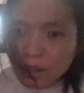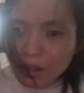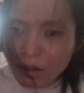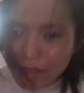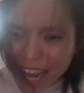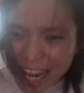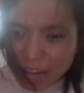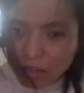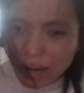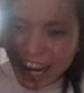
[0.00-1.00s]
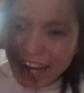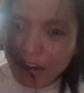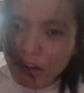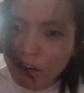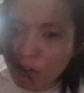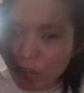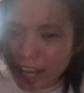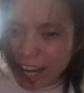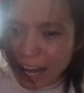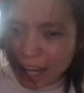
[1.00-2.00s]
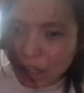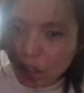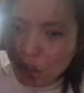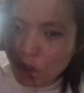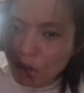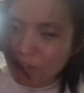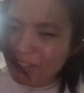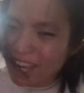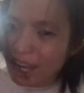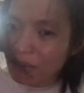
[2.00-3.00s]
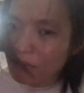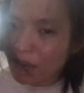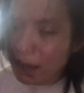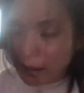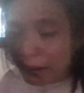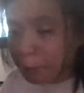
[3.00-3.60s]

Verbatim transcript: so that's why I only got to two fanfic.